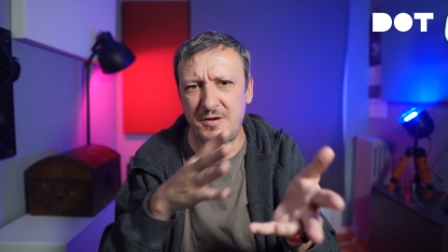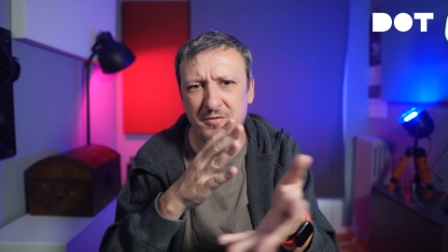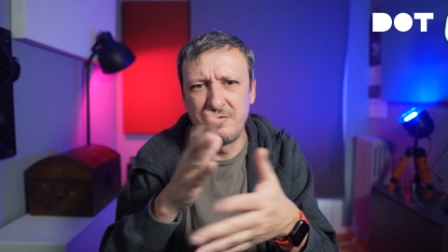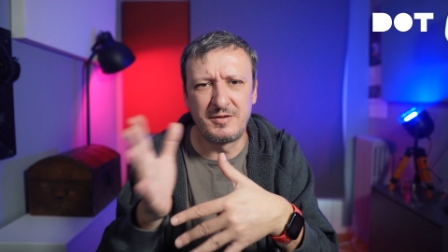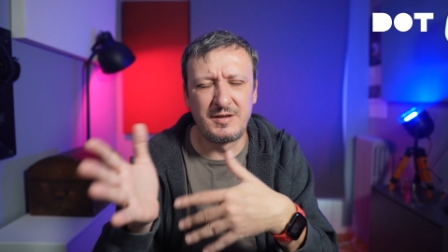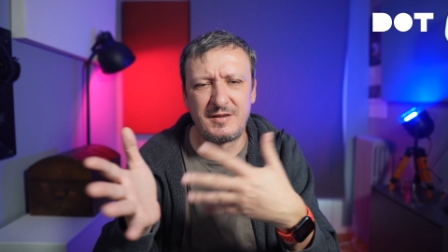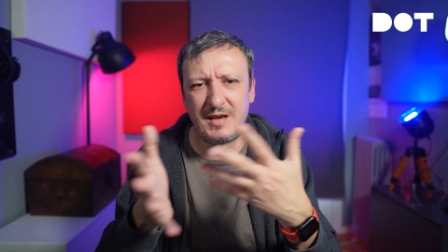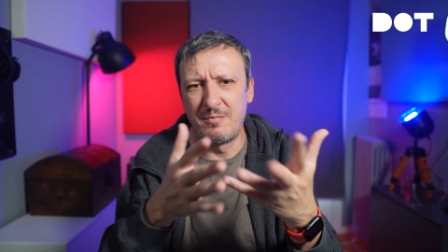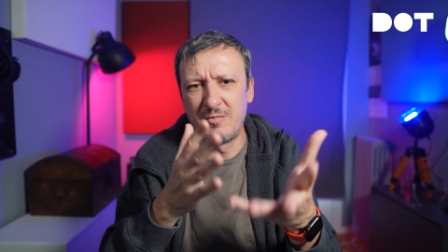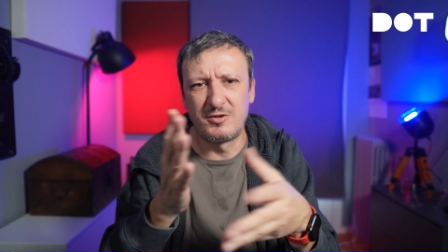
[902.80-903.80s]
You use the
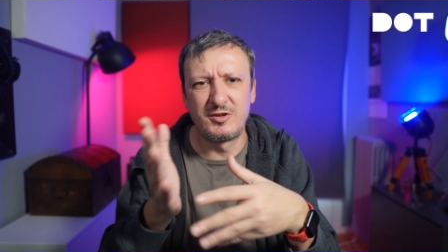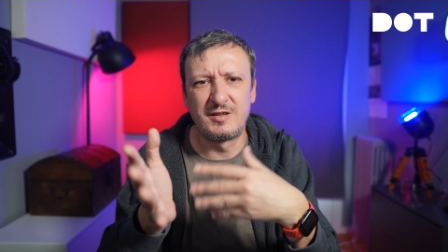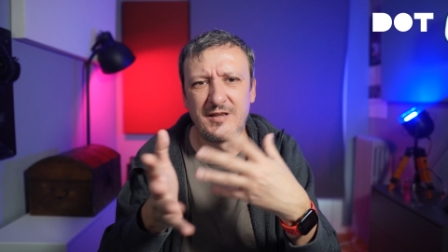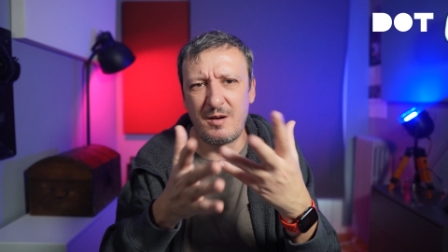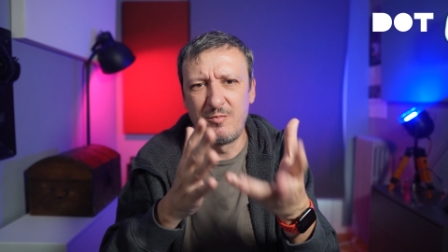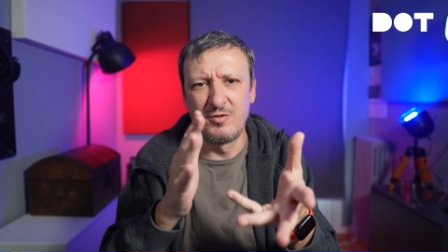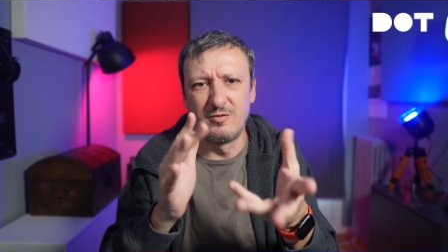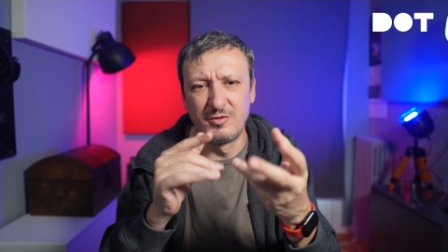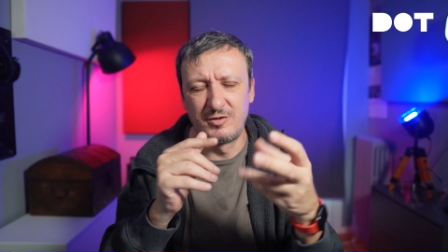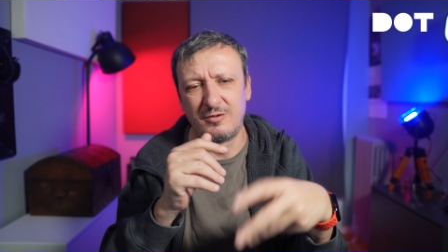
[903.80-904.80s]
same logic, same
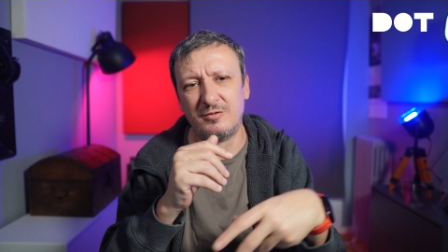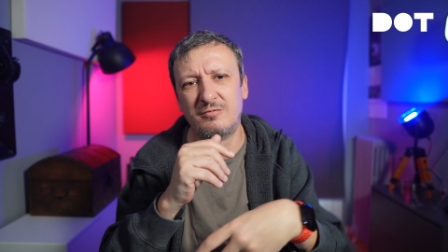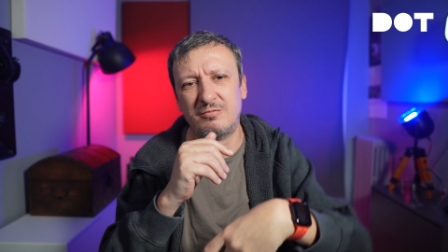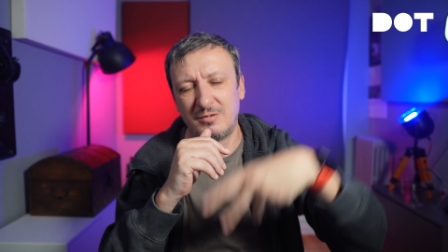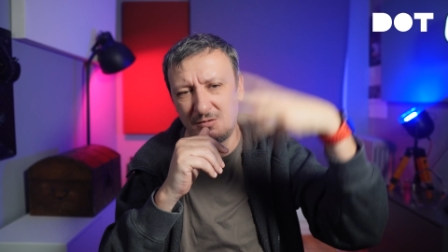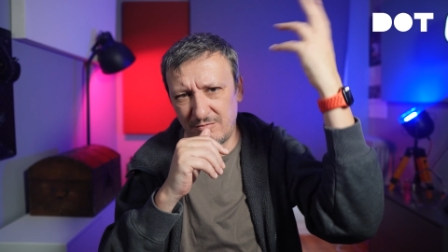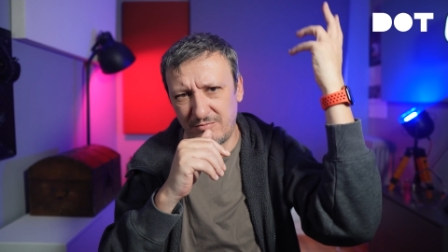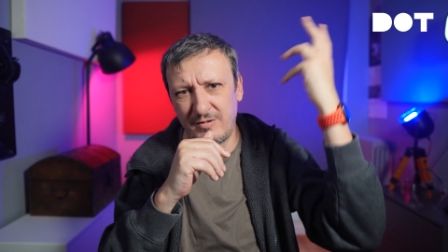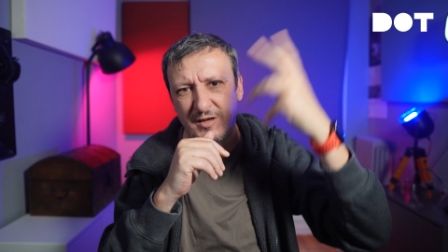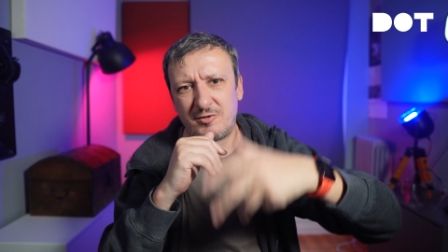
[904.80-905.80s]
rules to
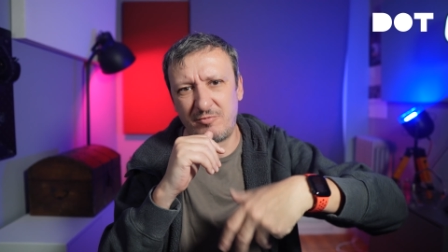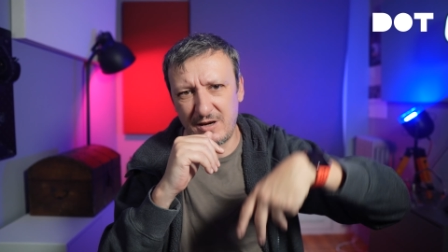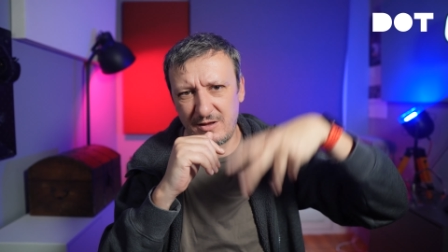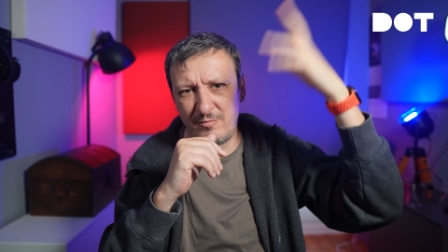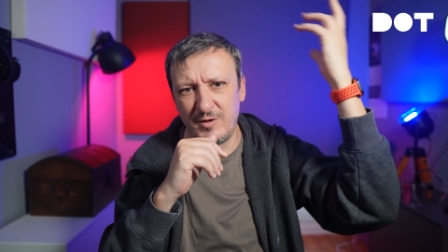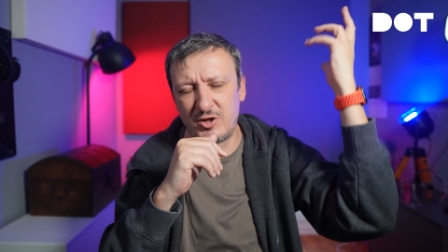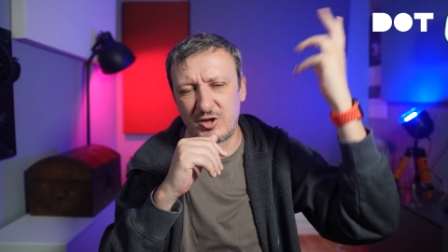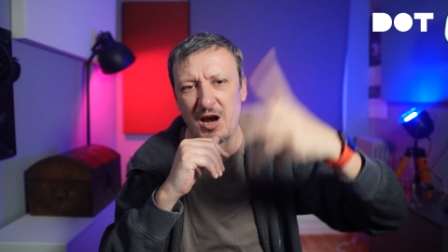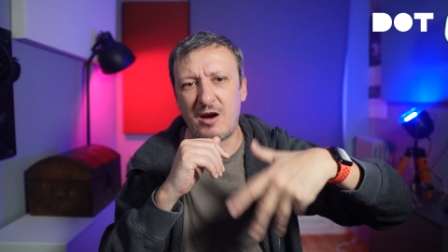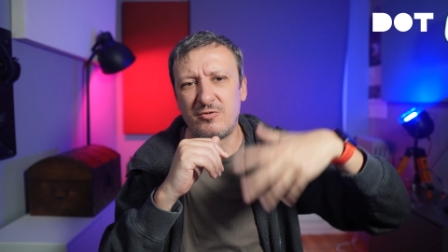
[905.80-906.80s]
uh, restrict
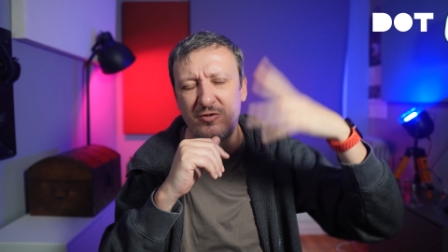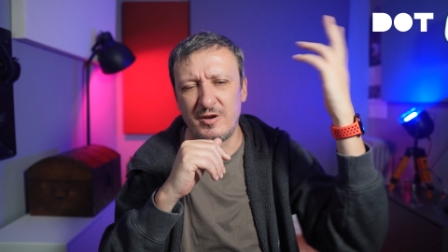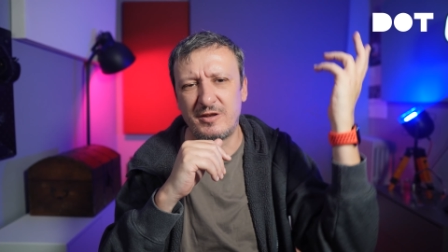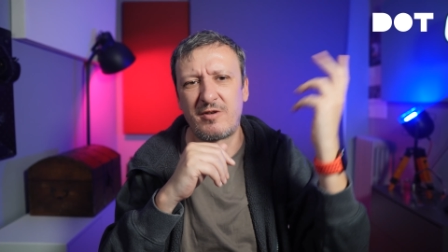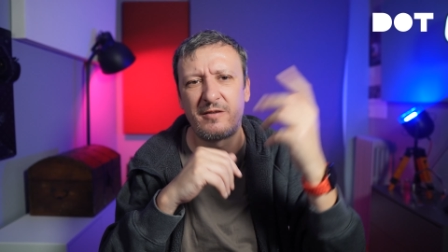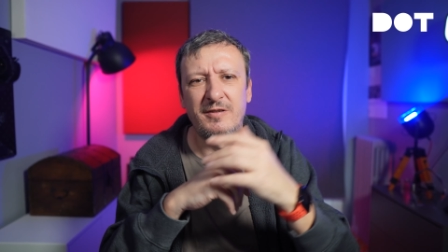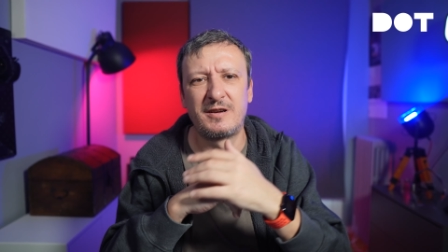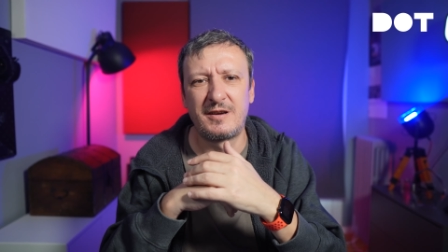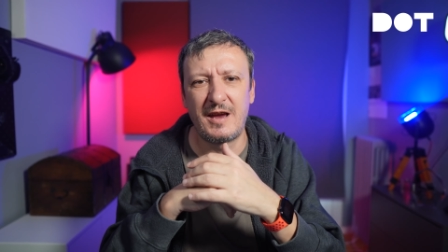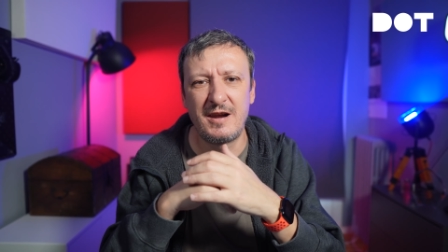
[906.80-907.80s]
which outgoing
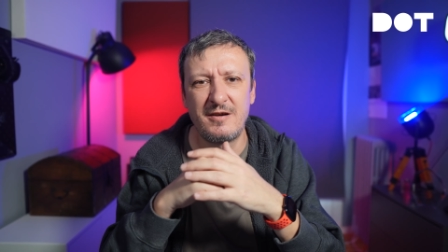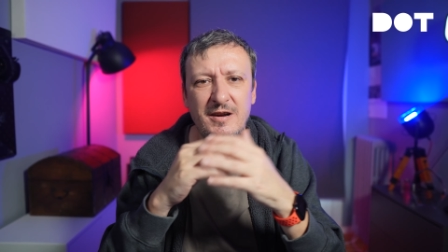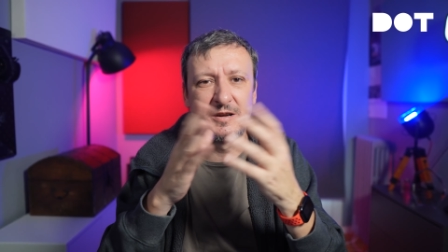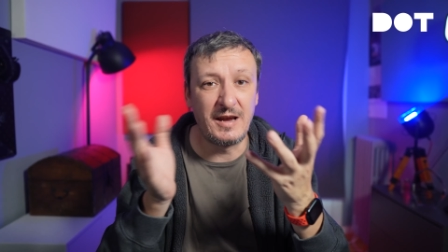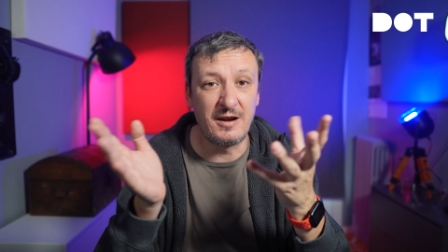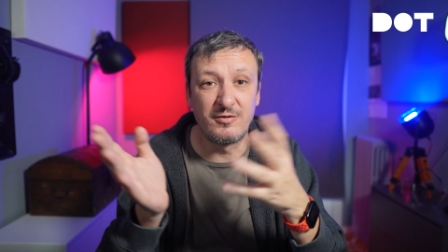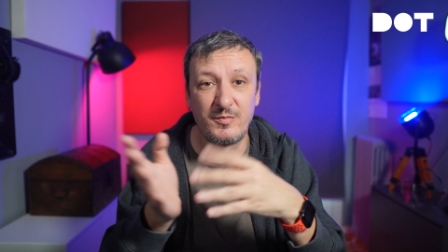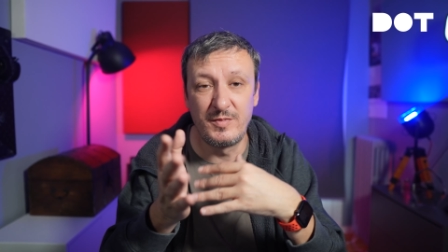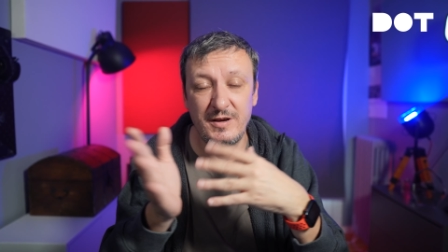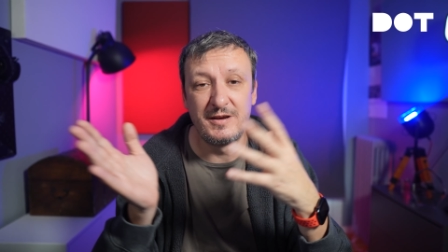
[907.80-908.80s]
traffic can and
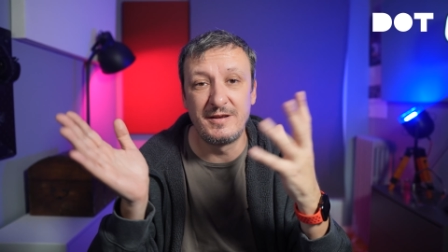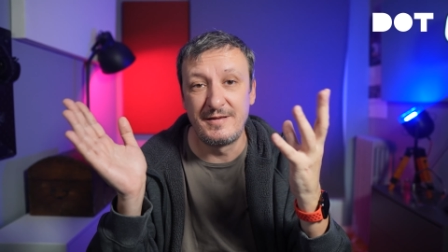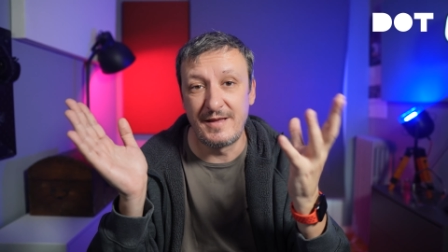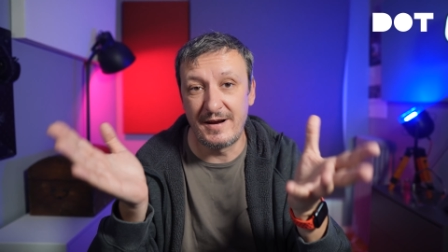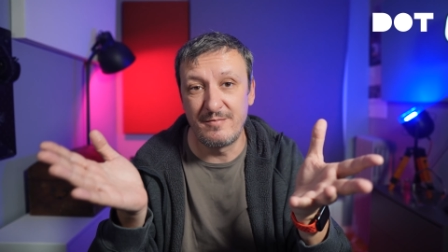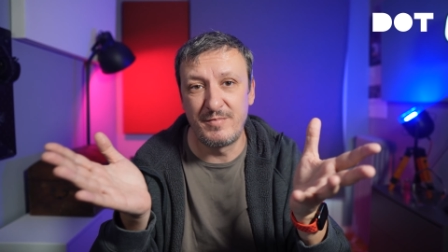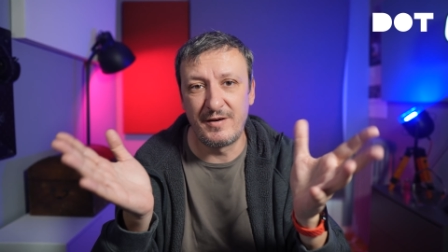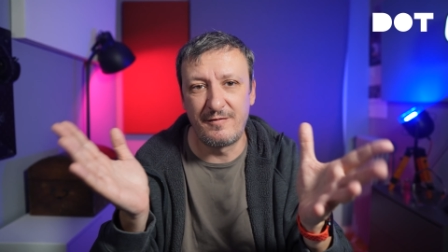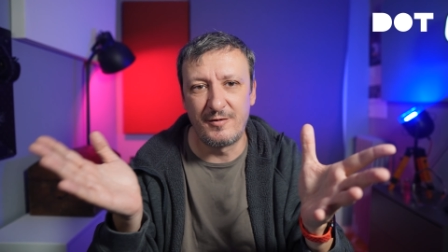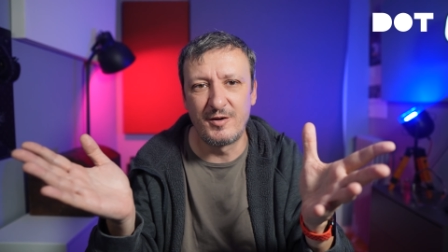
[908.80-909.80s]
cannot be done,
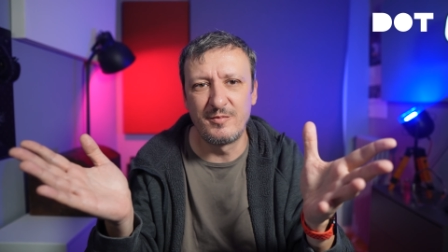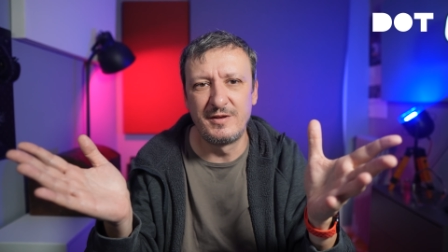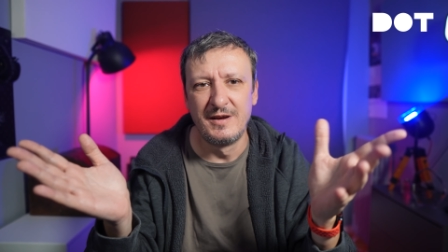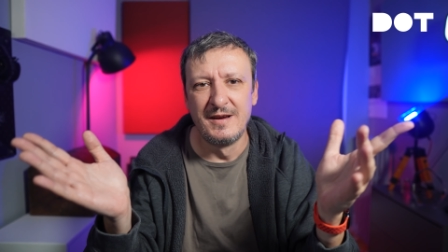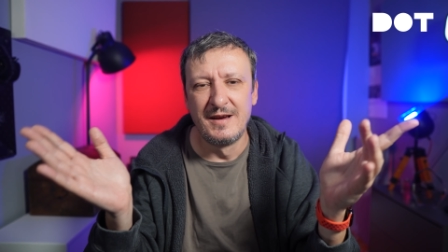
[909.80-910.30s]
performed.